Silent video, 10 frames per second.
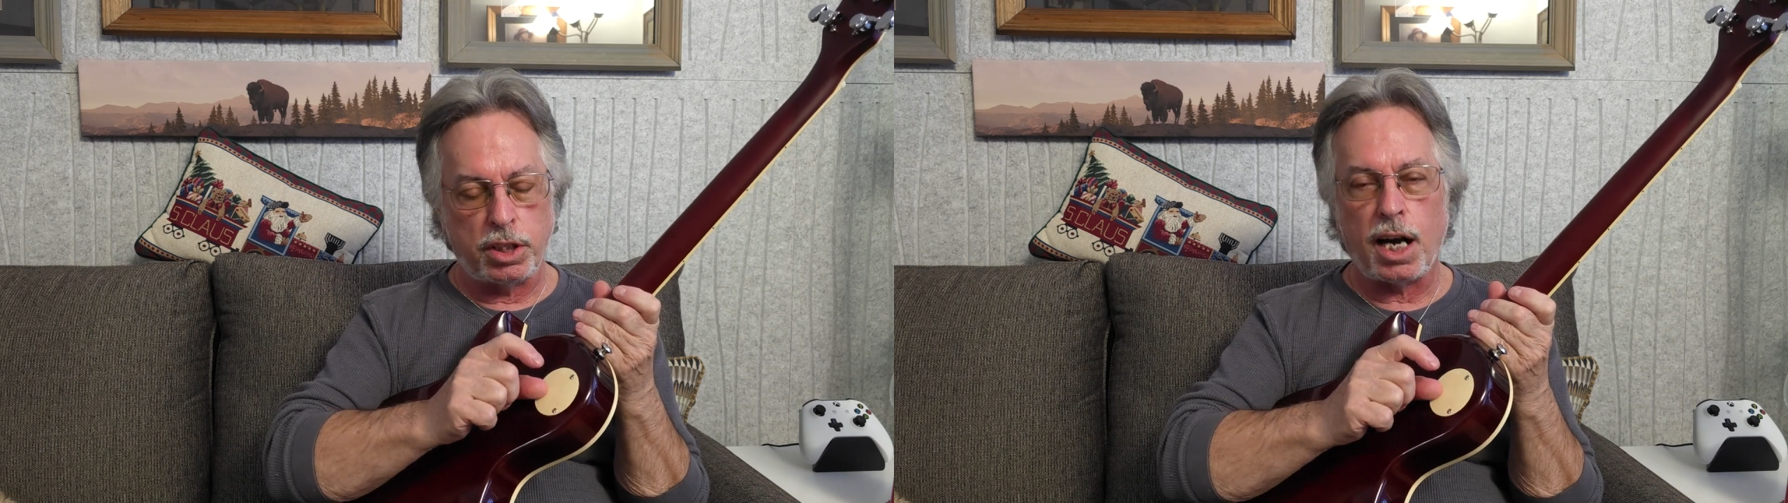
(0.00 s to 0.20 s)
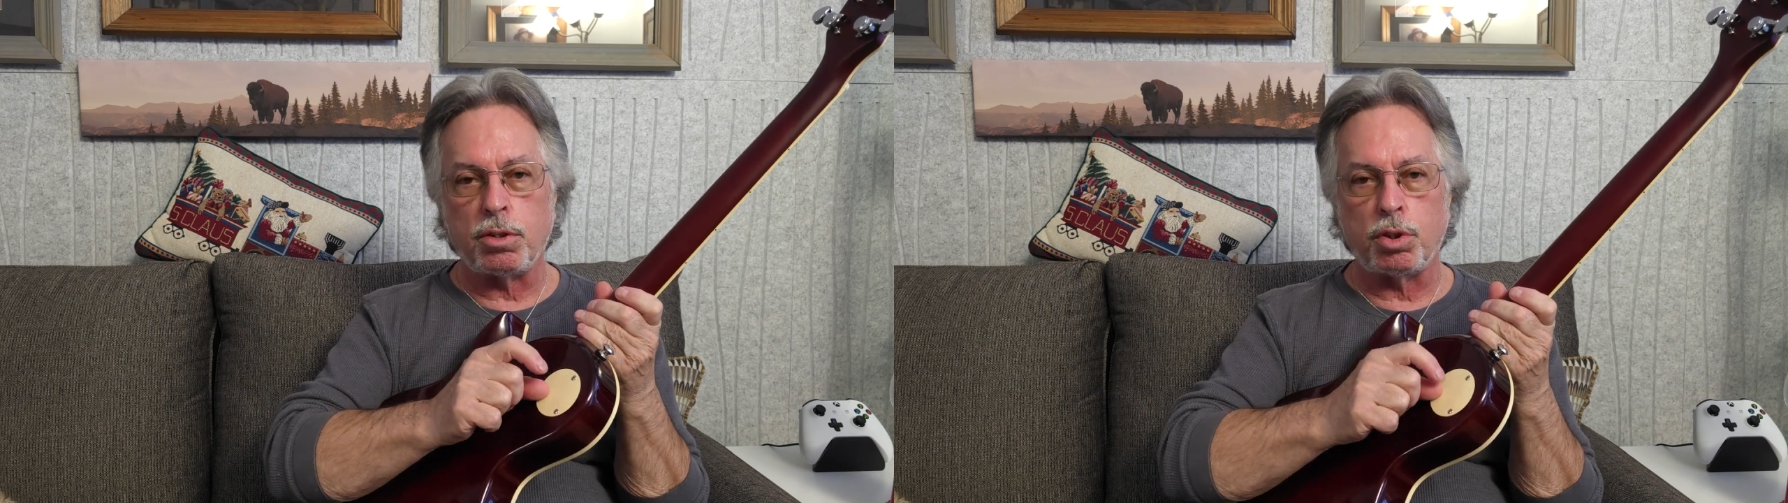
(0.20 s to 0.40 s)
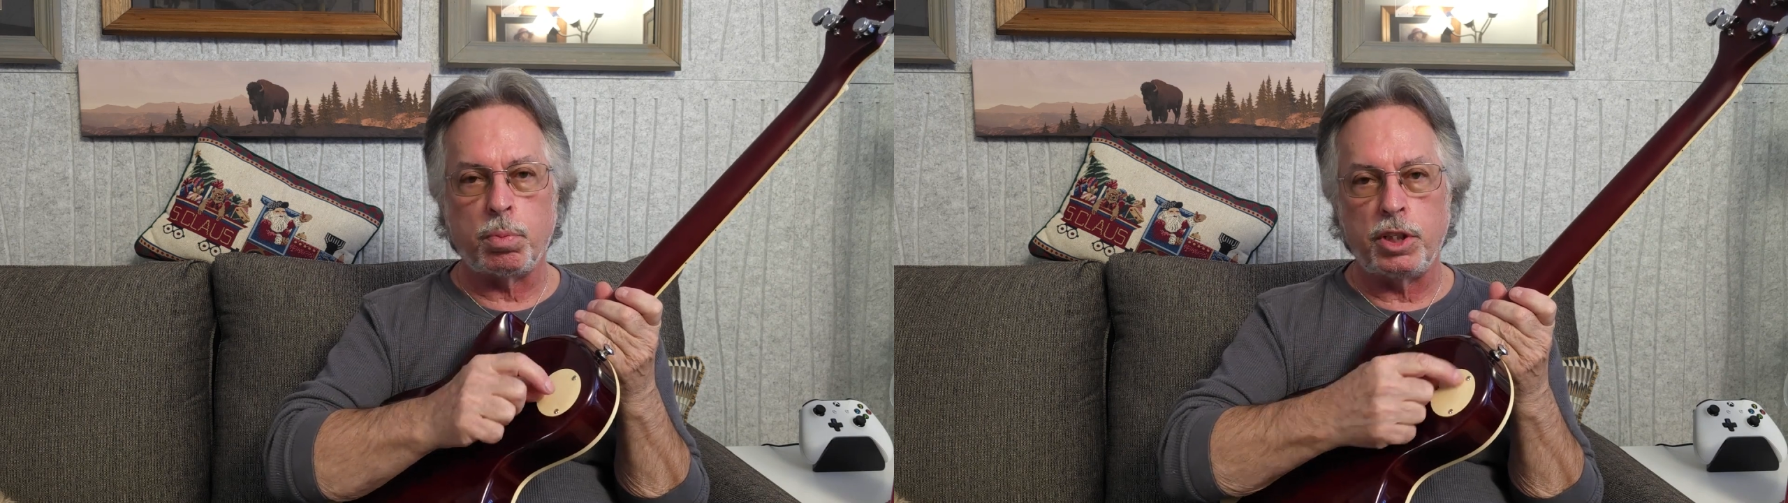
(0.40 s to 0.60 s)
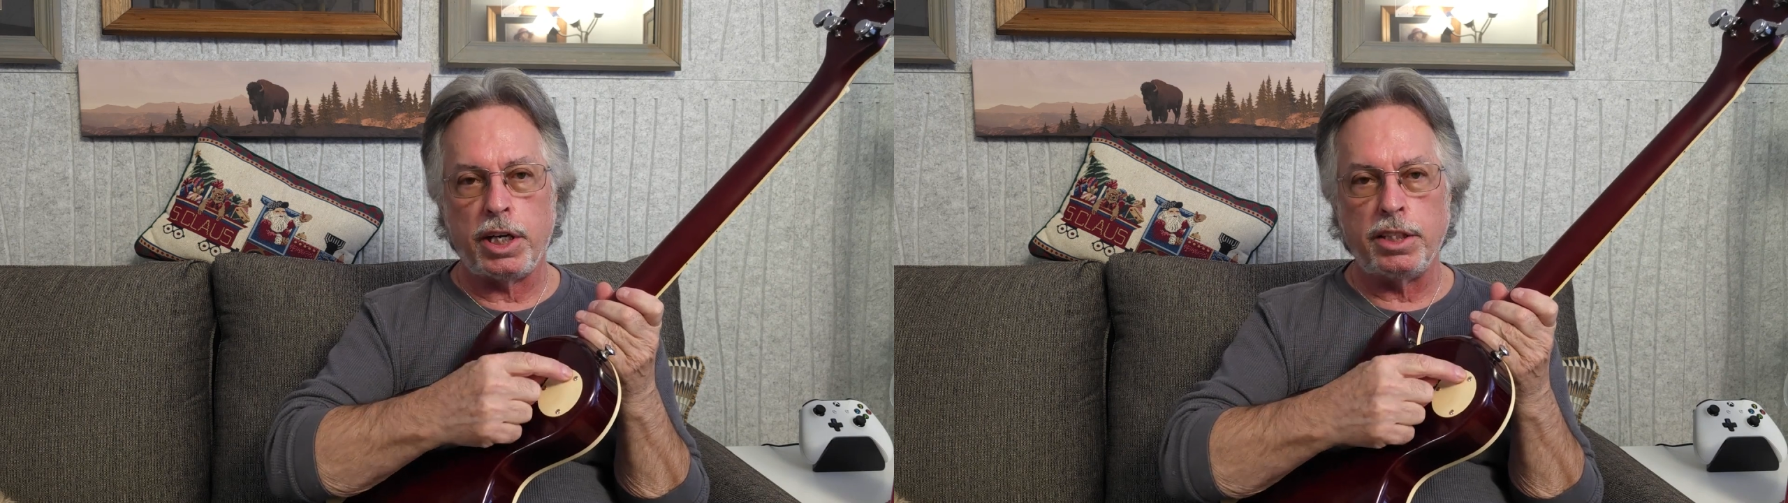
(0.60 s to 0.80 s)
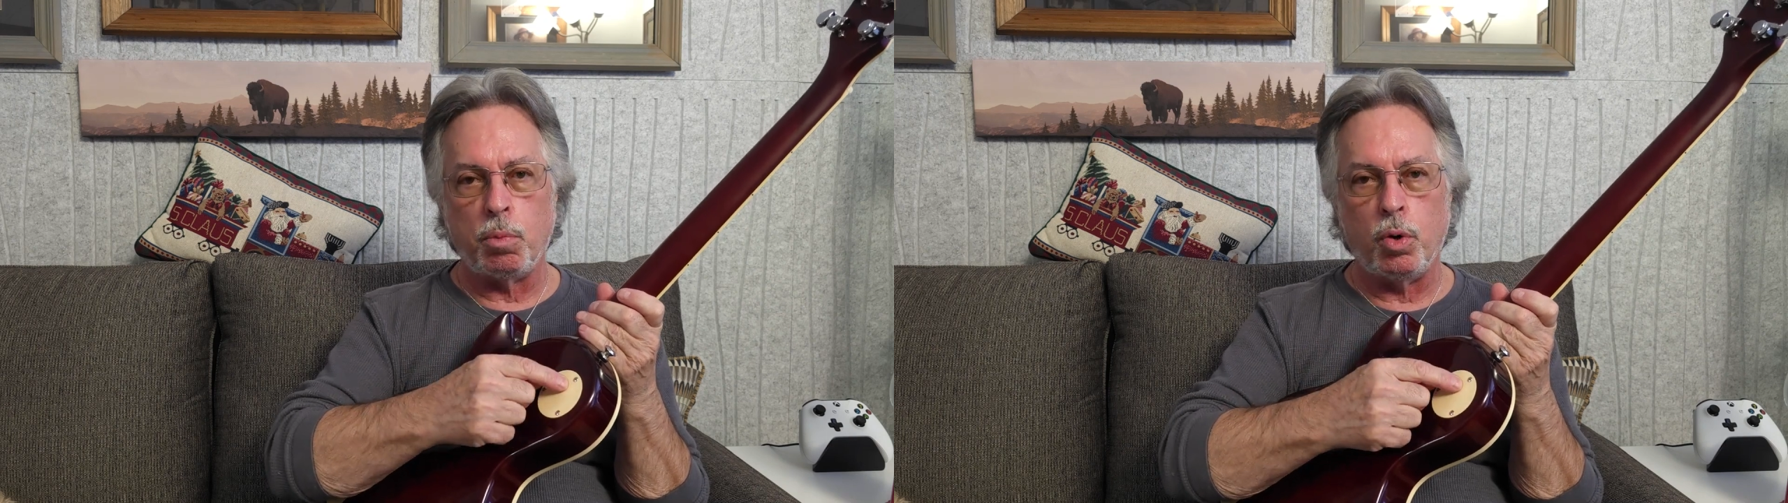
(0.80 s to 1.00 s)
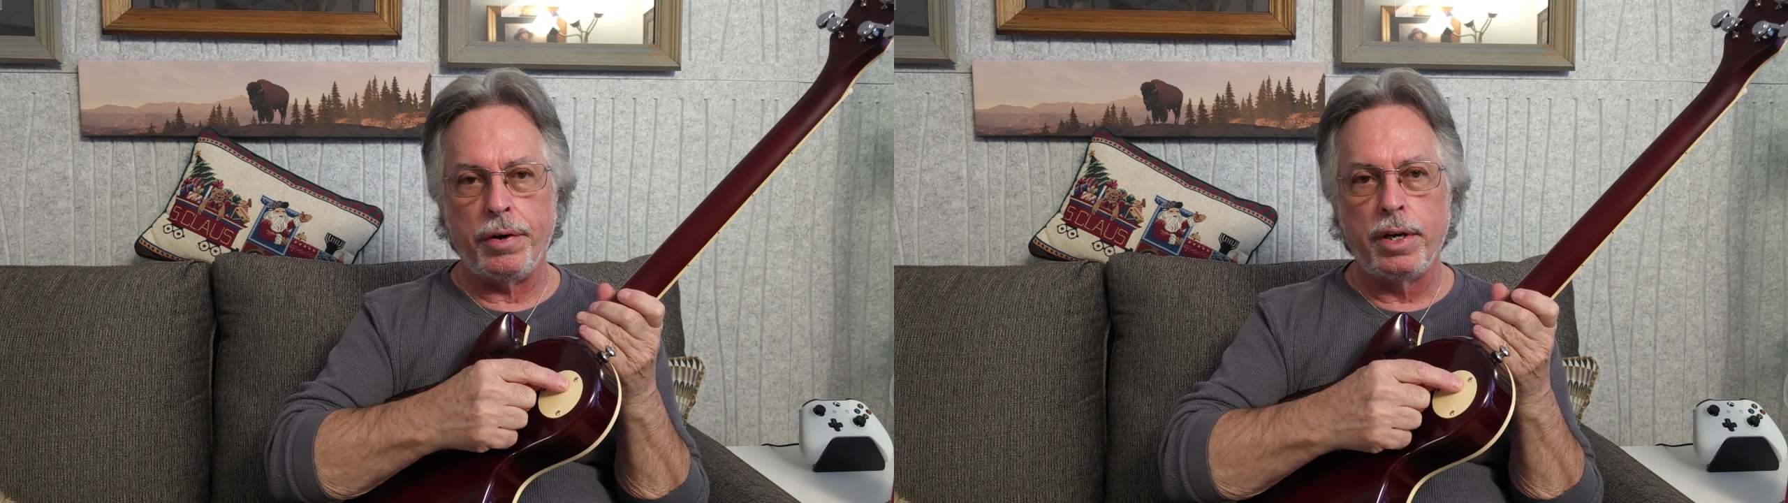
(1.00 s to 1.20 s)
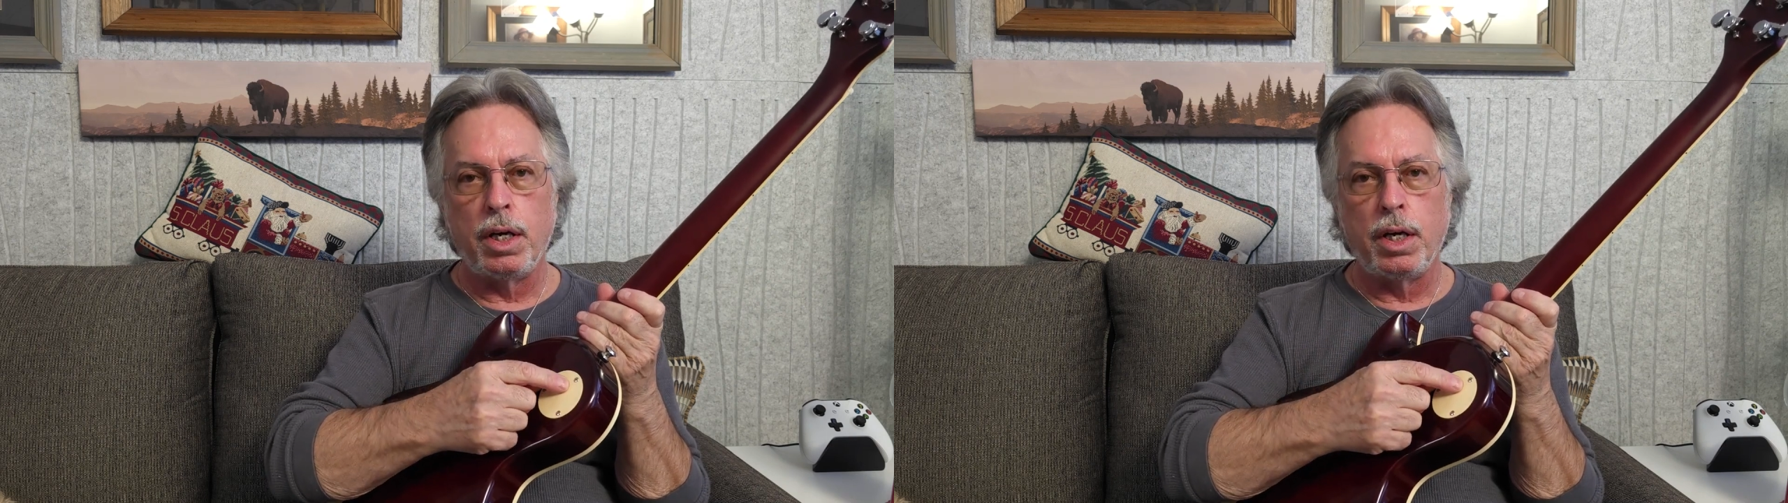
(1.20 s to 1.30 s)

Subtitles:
the toggle switch, and the wood.